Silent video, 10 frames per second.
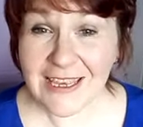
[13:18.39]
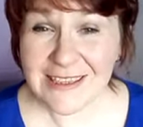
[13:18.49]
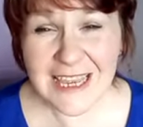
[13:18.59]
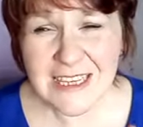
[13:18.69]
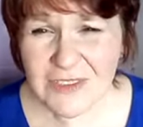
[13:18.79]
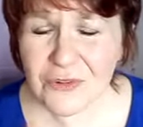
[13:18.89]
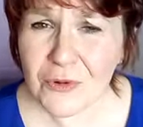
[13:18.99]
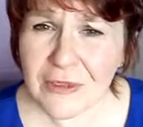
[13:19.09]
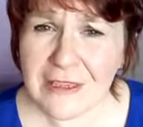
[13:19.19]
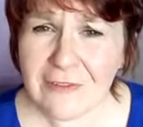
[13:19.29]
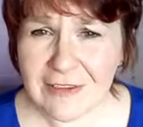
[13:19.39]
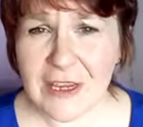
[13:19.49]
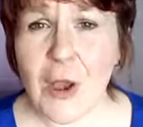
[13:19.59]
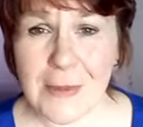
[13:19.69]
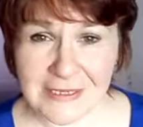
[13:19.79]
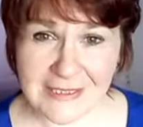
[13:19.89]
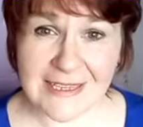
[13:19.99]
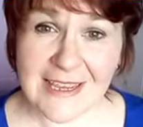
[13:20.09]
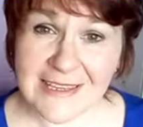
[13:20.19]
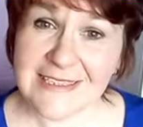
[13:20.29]
and thanks for all the lovely
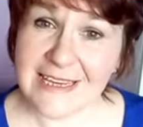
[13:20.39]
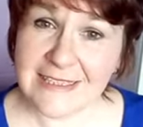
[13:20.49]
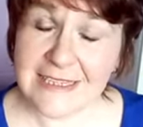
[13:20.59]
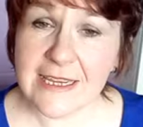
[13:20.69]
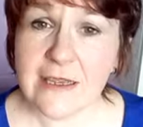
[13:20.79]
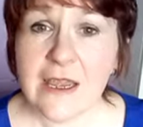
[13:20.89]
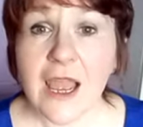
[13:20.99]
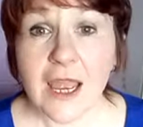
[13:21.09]
comments that you're sending.